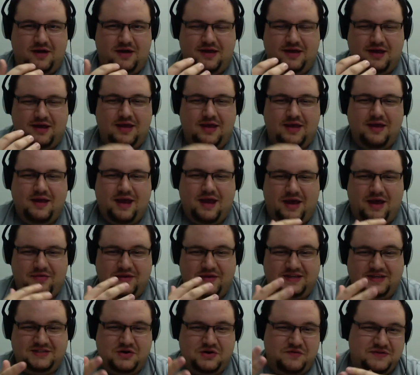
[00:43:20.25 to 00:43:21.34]
Like, I think
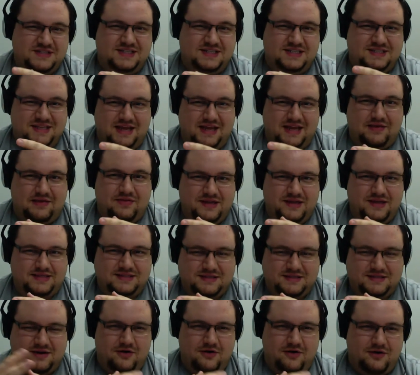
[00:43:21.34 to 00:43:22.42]
services like this
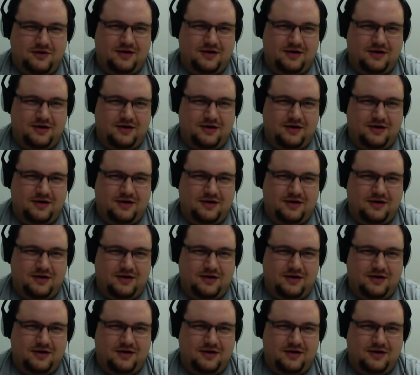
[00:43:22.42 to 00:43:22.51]
are